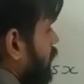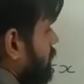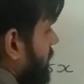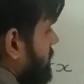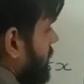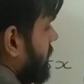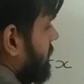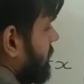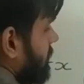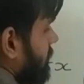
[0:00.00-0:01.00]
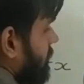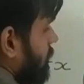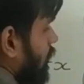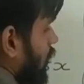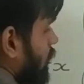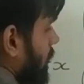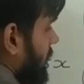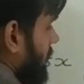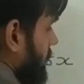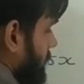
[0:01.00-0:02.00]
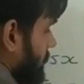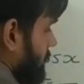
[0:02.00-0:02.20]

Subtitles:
equal to 60. Don't worry.